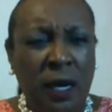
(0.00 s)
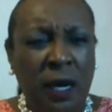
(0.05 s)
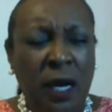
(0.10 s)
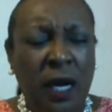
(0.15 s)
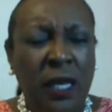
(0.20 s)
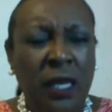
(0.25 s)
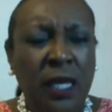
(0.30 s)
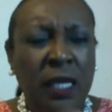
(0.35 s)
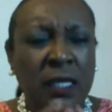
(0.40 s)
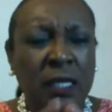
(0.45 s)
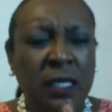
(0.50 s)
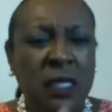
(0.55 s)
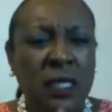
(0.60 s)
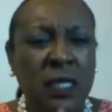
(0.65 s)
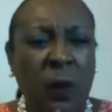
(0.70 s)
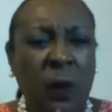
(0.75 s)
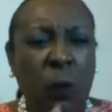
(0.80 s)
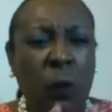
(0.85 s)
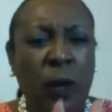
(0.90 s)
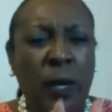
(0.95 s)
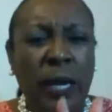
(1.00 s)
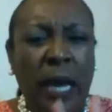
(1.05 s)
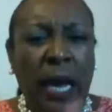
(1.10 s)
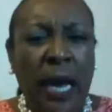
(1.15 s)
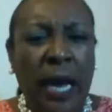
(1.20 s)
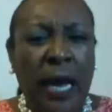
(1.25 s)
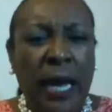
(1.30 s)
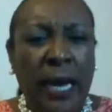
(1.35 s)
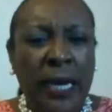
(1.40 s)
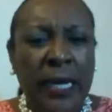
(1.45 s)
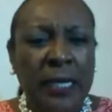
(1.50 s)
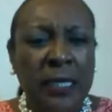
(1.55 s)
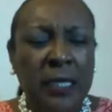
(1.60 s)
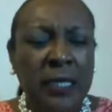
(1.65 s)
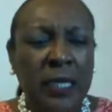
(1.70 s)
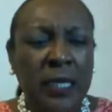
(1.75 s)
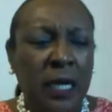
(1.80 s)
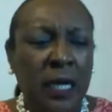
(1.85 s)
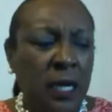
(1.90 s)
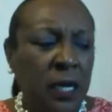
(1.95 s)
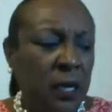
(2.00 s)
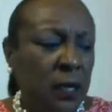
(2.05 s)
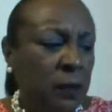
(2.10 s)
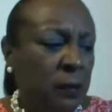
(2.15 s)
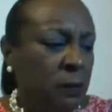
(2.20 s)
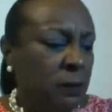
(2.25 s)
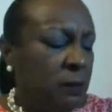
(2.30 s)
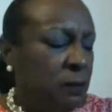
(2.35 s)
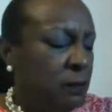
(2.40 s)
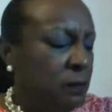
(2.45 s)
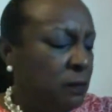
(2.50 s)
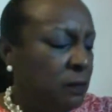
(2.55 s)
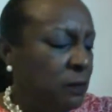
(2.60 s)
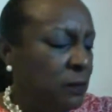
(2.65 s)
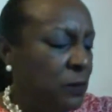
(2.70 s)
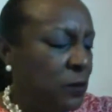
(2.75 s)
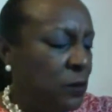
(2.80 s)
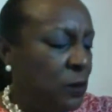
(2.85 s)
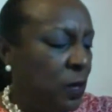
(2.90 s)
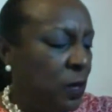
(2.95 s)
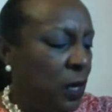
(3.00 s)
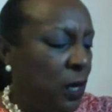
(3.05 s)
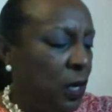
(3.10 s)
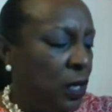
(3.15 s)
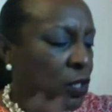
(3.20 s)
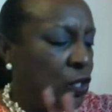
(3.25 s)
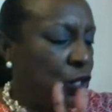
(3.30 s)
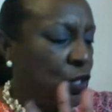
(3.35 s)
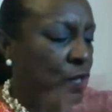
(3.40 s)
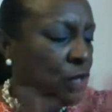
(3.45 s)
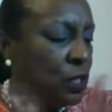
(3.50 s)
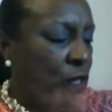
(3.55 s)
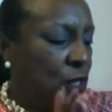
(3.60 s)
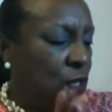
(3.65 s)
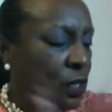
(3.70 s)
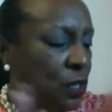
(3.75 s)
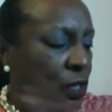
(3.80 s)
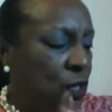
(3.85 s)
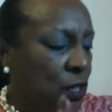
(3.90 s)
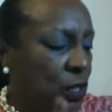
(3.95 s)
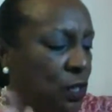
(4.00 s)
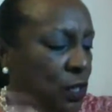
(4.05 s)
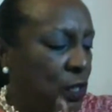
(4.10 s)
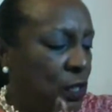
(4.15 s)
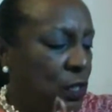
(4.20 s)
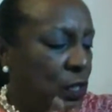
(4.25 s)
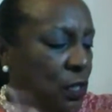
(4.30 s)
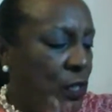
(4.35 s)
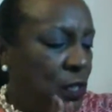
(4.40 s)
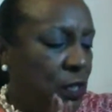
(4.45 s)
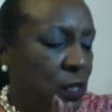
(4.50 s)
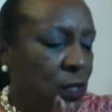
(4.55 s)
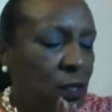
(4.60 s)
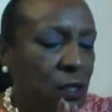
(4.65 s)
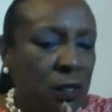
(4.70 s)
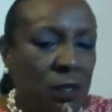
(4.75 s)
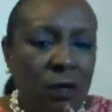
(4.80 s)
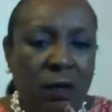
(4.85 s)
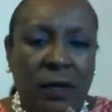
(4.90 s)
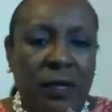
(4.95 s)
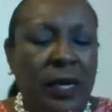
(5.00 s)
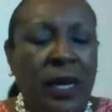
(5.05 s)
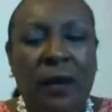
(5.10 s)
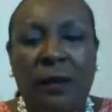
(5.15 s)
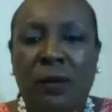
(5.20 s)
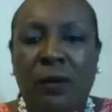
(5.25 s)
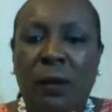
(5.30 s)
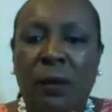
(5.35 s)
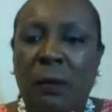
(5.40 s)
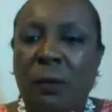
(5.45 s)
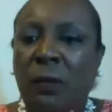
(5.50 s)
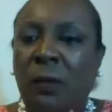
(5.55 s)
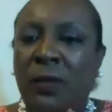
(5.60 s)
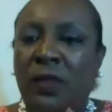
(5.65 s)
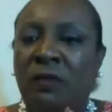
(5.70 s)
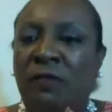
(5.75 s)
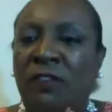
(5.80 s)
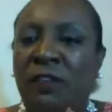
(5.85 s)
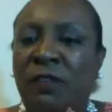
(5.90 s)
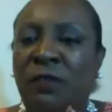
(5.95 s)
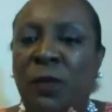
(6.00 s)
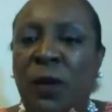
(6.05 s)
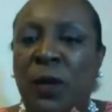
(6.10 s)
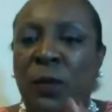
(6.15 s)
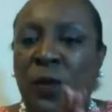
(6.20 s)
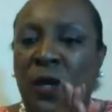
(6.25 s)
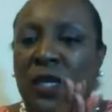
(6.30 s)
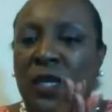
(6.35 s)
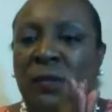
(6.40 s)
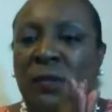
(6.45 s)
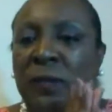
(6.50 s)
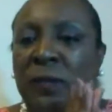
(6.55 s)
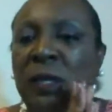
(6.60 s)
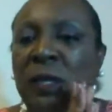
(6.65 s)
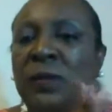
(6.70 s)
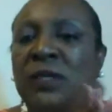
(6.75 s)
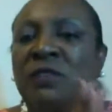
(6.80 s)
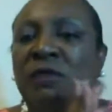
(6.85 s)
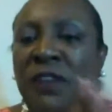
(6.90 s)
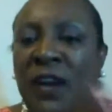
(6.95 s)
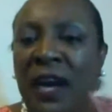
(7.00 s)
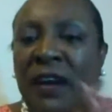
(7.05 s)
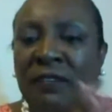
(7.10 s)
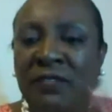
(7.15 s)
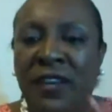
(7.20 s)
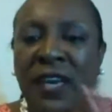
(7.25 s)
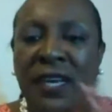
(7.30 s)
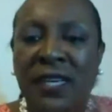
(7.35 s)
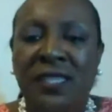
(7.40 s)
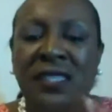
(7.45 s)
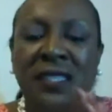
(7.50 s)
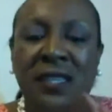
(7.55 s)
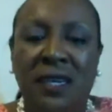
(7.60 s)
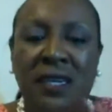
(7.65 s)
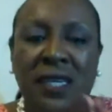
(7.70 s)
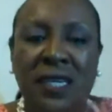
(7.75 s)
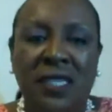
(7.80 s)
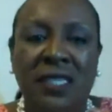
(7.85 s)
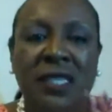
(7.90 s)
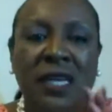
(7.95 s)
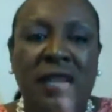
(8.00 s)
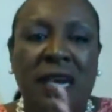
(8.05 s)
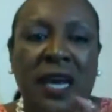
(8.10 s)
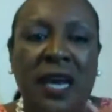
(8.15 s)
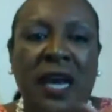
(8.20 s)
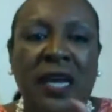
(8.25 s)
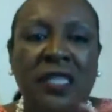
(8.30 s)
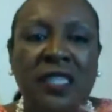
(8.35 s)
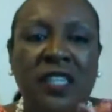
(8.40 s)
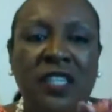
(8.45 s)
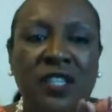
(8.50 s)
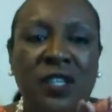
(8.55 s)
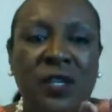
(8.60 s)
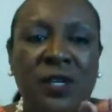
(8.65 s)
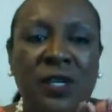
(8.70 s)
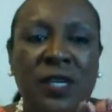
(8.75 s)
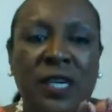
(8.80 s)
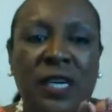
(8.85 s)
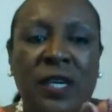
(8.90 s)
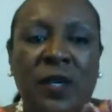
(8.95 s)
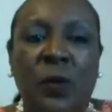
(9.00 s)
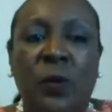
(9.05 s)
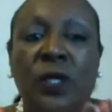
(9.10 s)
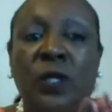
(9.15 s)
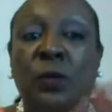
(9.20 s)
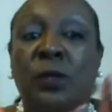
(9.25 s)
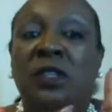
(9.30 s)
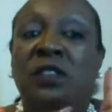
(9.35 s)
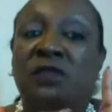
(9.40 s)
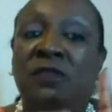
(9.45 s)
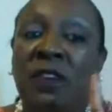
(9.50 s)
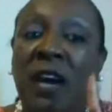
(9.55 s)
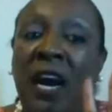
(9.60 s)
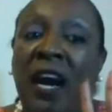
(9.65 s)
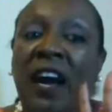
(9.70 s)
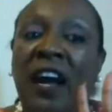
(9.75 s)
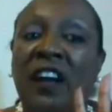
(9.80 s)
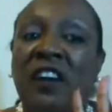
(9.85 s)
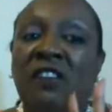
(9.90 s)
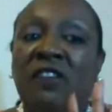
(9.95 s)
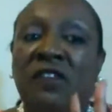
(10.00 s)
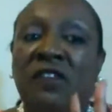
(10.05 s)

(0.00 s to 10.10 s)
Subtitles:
And then someone had, oh gosh, I can't remember what the 5th one was, but there was 5 case studies that I had to turn in, which was 5